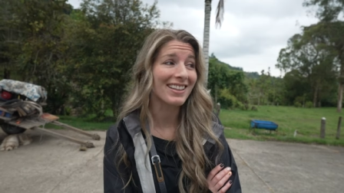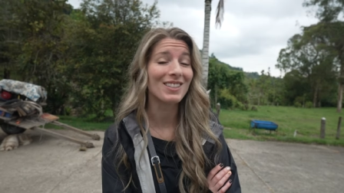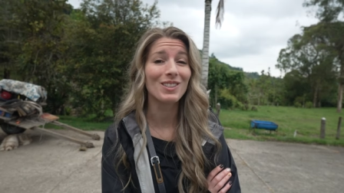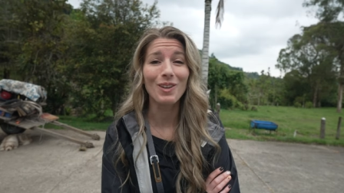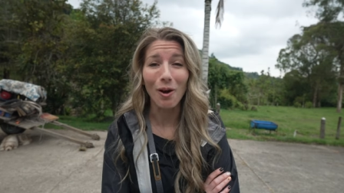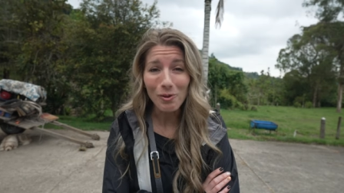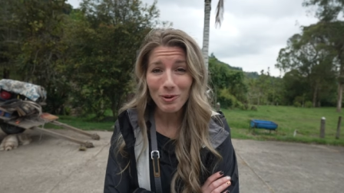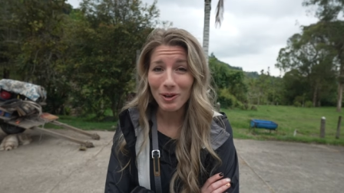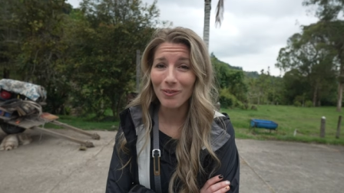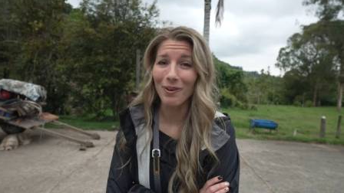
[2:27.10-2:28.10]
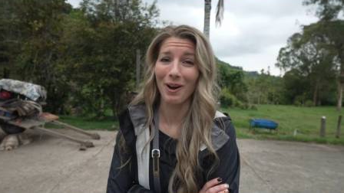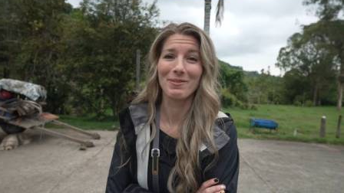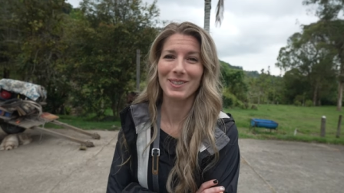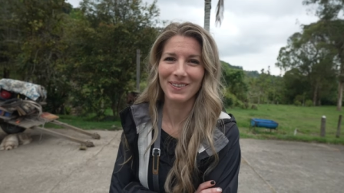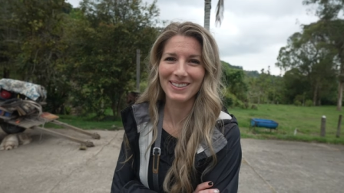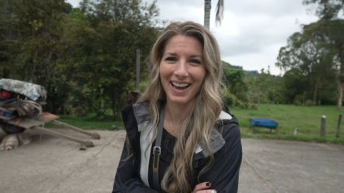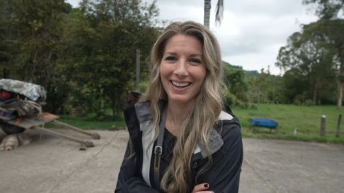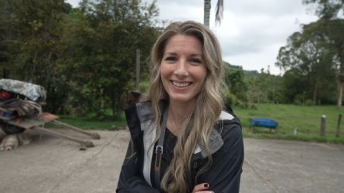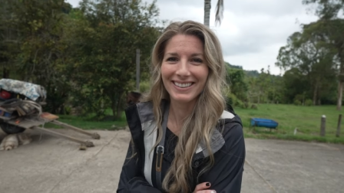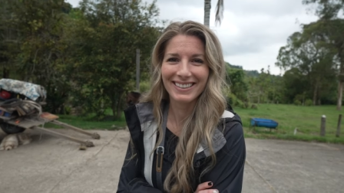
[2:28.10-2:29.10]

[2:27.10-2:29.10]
is so beautiful, I'm so excited.